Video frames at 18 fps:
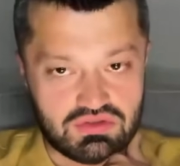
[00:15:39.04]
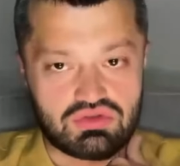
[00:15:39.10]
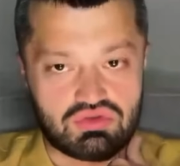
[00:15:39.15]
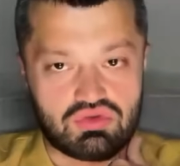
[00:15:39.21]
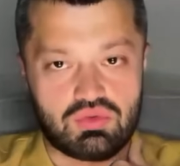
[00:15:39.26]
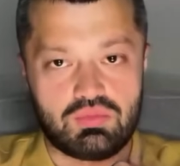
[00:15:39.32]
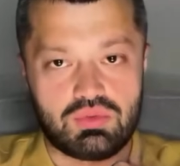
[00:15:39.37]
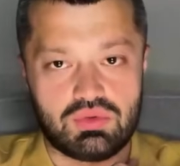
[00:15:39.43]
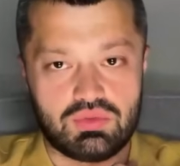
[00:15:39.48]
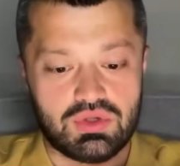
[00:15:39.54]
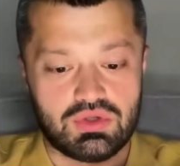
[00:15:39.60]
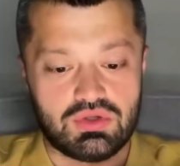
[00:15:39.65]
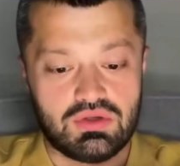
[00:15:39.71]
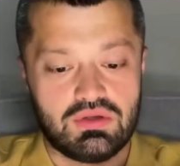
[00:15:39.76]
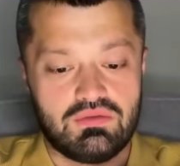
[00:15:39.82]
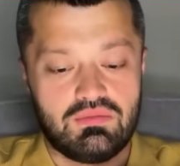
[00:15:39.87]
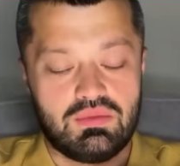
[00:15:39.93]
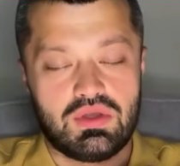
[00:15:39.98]
Sumy
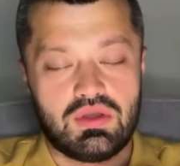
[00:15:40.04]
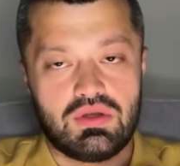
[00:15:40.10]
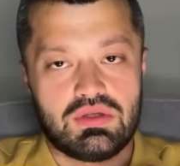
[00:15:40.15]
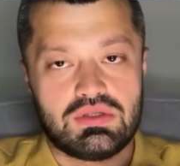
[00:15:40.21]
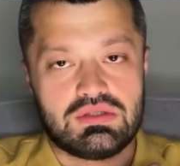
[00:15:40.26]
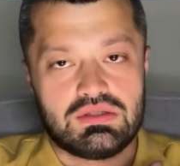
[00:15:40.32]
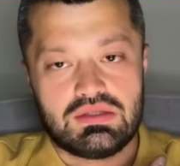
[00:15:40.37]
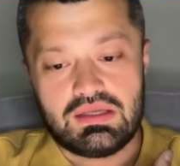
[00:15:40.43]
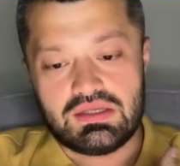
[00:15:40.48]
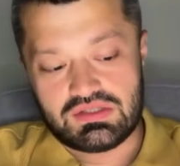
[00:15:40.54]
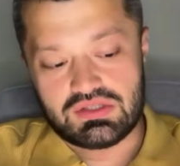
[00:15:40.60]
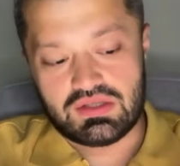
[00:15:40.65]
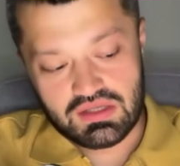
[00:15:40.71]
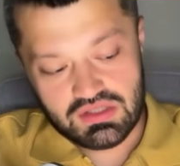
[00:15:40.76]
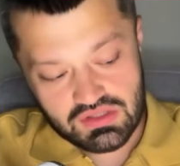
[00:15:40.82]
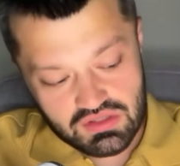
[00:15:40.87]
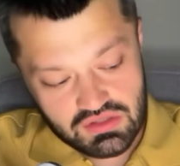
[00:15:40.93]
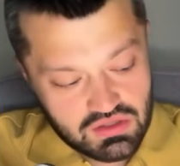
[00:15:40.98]
region, because
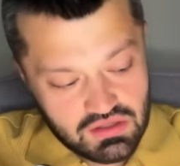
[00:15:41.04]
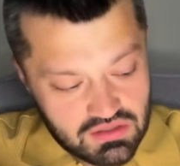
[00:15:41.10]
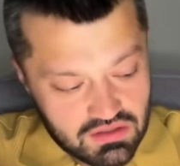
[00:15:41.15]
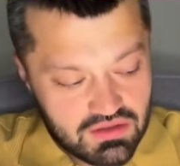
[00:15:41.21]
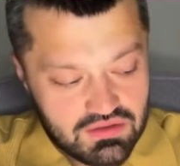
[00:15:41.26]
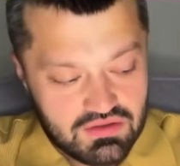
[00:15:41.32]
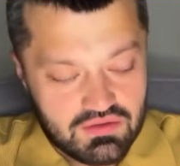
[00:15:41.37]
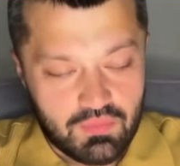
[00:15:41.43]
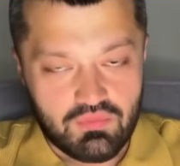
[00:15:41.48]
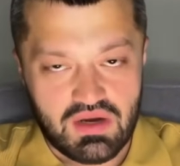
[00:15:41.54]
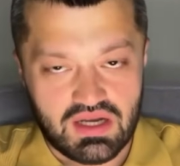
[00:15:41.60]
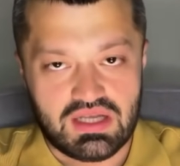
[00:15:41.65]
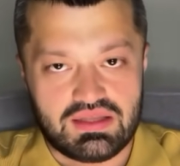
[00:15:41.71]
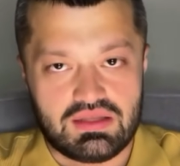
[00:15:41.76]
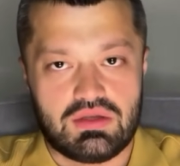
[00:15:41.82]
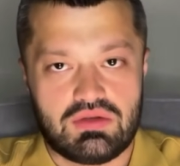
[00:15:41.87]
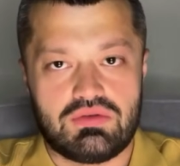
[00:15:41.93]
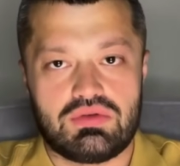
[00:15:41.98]
exchanging the
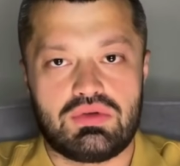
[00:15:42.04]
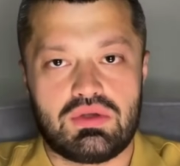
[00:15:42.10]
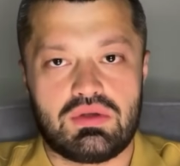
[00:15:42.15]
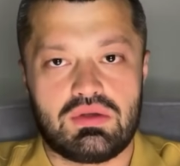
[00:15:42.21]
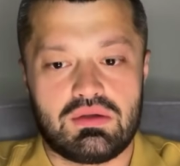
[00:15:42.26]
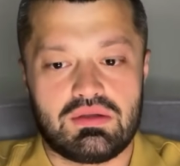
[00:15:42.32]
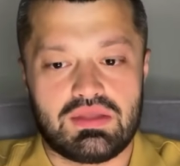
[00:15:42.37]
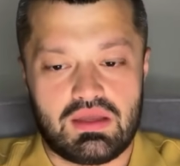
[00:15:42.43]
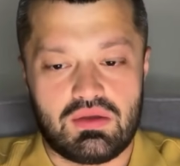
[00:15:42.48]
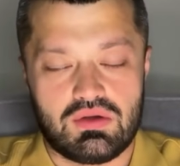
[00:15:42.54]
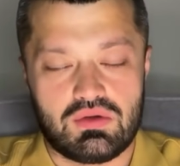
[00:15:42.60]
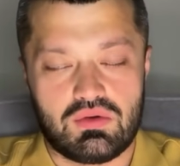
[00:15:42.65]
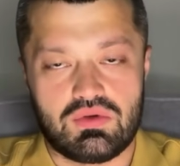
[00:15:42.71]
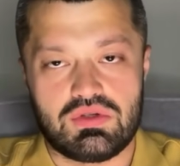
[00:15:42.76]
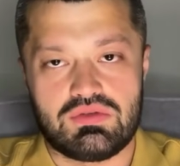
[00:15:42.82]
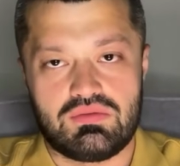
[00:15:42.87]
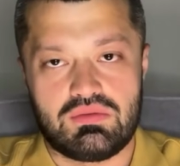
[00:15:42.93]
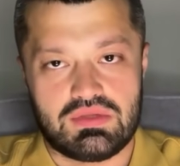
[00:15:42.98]
mining of certain
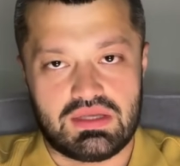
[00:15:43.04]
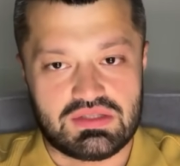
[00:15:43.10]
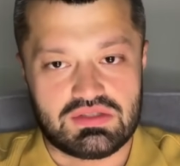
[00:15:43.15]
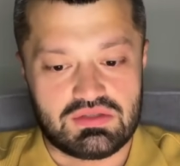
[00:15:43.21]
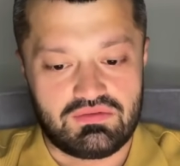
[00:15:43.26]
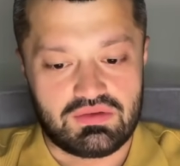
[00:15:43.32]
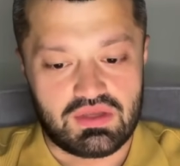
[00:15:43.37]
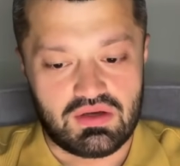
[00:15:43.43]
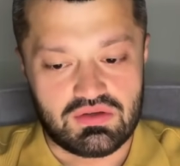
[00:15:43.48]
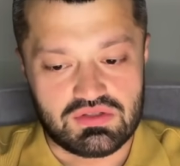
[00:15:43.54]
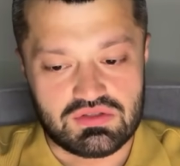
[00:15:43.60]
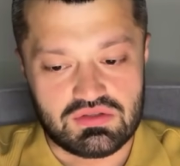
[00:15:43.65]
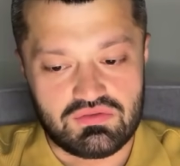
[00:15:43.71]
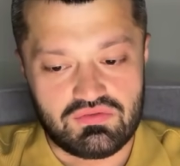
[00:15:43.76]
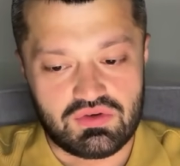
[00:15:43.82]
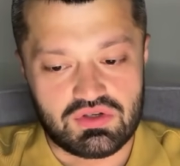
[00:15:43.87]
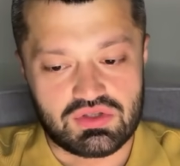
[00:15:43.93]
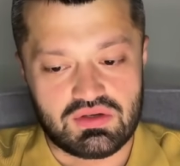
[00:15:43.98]
territories for tens of thousands
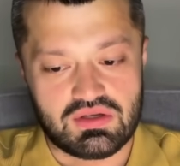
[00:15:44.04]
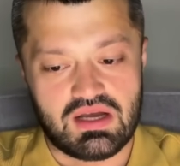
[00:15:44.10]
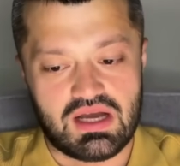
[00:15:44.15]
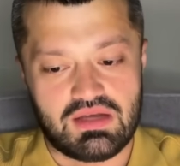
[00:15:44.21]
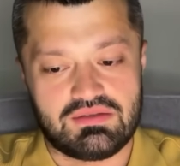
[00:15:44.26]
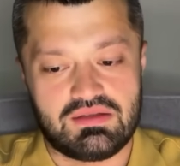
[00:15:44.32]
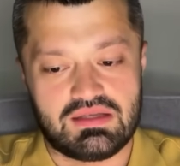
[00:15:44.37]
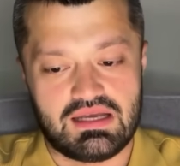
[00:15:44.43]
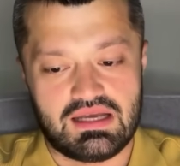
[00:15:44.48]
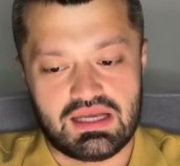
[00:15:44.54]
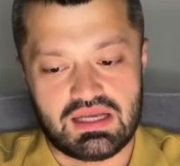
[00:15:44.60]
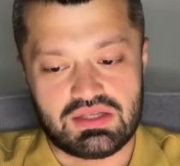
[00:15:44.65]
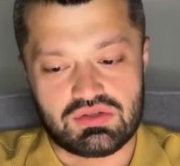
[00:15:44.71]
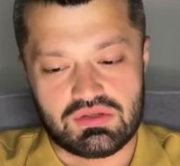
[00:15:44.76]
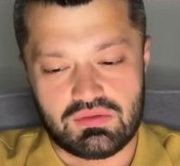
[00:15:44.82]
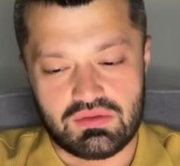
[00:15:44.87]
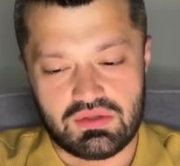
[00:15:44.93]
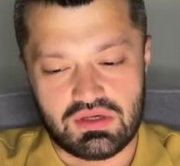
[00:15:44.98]
of Russian lives can
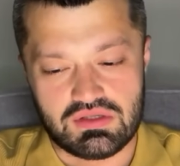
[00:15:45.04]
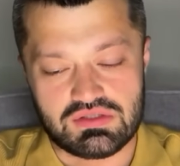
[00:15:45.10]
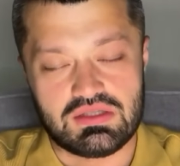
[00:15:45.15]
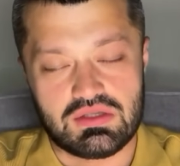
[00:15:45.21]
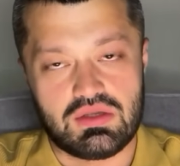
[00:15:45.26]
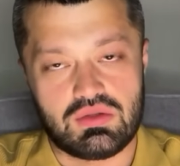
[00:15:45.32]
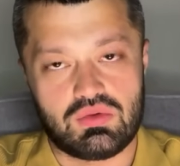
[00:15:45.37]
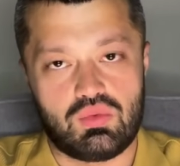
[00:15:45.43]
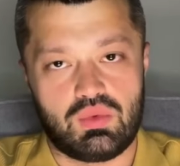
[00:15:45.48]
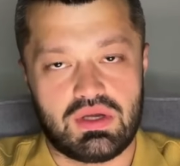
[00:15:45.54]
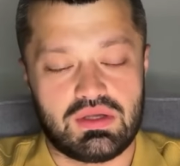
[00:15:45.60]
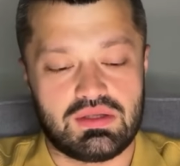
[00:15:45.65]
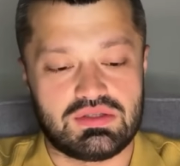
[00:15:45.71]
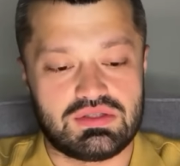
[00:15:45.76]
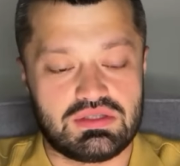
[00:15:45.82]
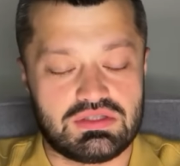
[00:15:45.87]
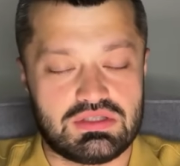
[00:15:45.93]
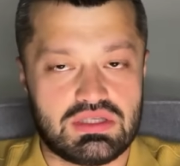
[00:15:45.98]
actually be considered quite a
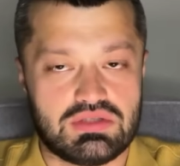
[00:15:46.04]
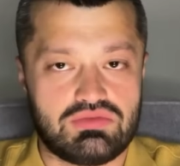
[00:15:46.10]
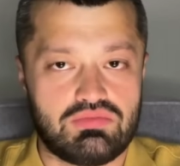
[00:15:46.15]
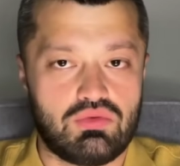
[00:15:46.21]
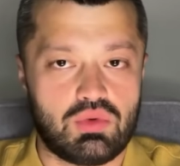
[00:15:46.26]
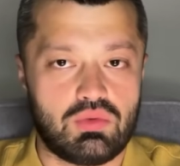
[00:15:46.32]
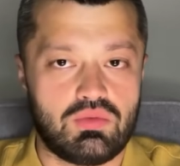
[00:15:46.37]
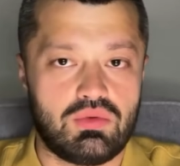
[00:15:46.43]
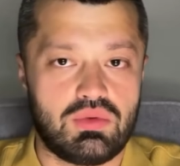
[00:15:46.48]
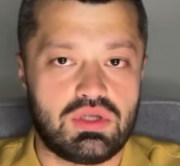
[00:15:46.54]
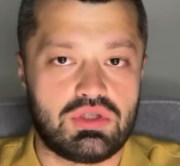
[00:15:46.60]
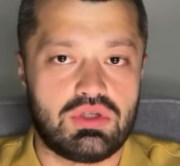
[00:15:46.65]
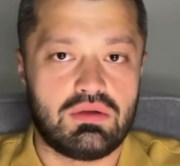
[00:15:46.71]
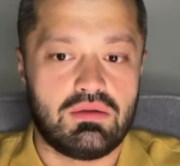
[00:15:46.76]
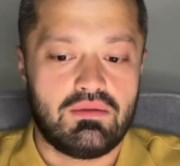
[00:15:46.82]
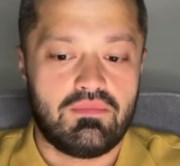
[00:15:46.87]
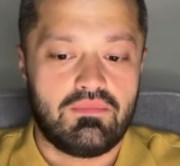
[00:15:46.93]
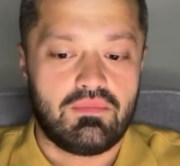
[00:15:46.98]
successful
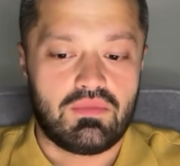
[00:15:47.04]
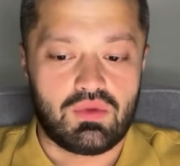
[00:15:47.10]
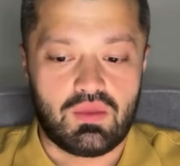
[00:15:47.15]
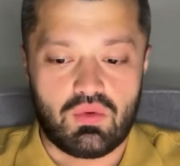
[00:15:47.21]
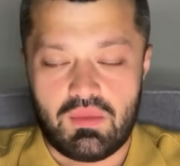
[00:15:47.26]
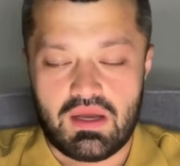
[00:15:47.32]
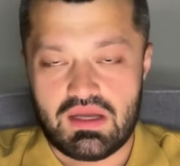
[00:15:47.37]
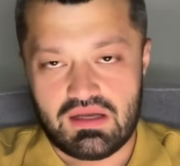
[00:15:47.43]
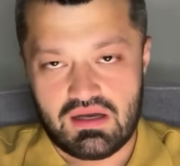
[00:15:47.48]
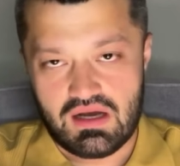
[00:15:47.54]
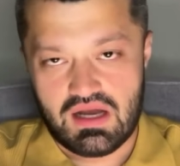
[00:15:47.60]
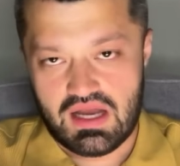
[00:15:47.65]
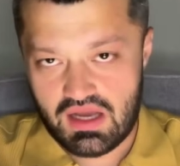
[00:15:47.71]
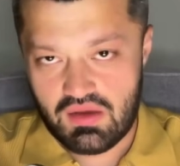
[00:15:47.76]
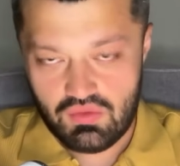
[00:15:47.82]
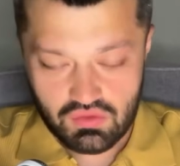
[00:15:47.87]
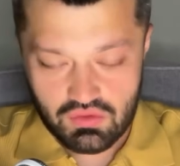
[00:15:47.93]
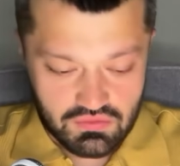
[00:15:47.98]
operation, no matter
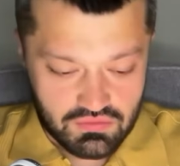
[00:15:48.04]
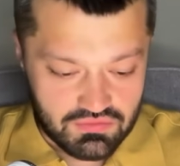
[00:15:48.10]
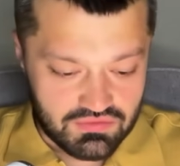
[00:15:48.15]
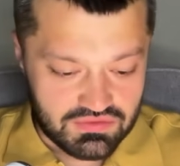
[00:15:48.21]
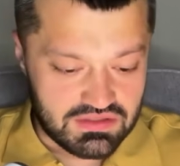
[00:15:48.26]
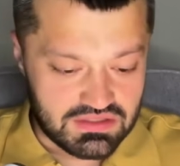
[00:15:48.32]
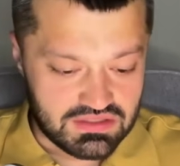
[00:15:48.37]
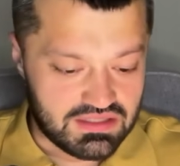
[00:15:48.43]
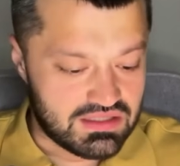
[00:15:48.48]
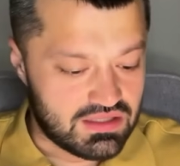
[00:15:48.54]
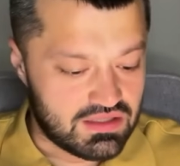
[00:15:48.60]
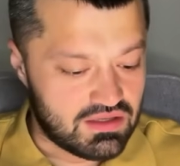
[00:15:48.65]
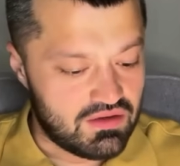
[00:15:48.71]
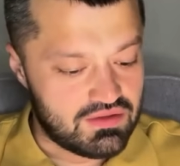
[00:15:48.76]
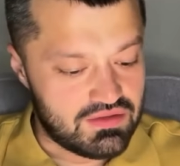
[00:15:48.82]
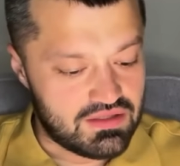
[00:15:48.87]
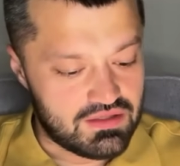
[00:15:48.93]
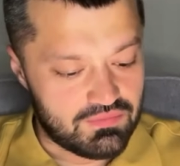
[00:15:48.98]
how
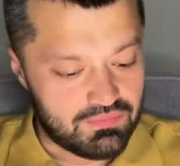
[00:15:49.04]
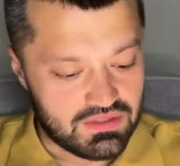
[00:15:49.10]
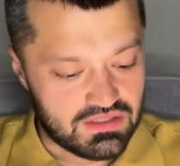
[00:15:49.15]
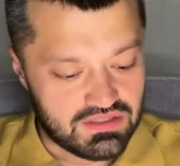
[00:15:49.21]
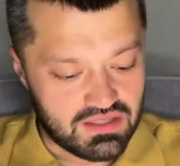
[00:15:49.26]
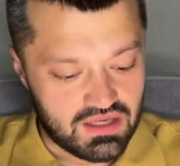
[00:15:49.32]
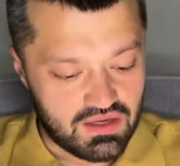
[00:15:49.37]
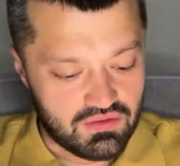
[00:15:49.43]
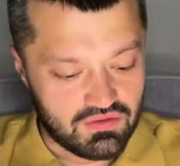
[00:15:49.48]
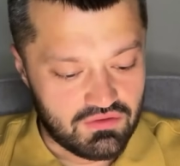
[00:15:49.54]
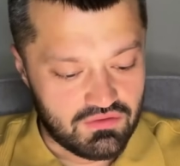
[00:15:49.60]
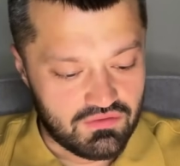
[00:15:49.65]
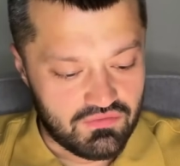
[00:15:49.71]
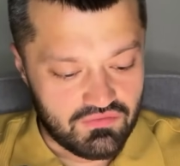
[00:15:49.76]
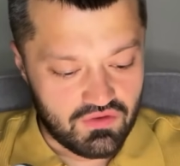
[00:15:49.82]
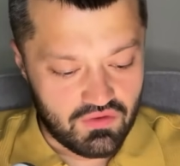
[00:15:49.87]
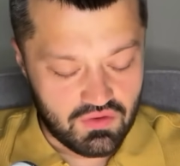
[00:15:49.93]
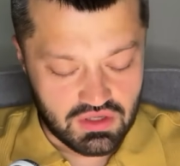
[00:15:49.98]
cynical that may sound
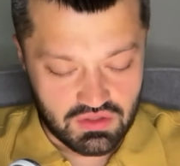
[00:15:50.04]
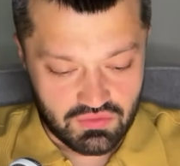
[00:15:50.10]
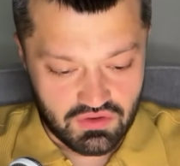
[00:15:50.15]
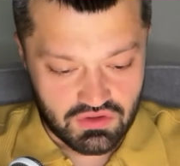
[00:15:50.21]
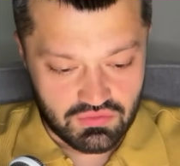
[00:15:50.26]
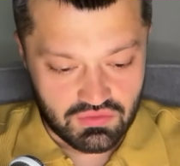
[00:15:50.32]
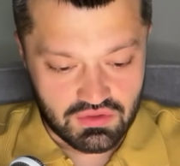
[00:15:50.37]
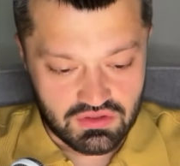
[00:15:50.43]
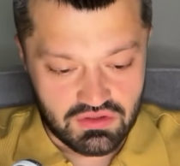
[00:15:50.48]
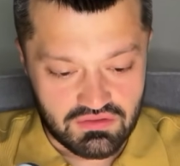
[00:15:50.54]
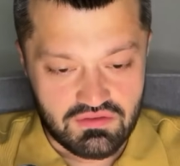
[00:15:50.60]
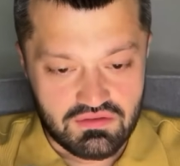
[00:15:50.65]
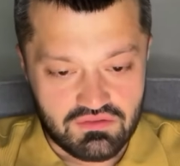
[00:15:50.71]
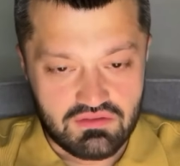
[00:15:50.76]
from any perspective.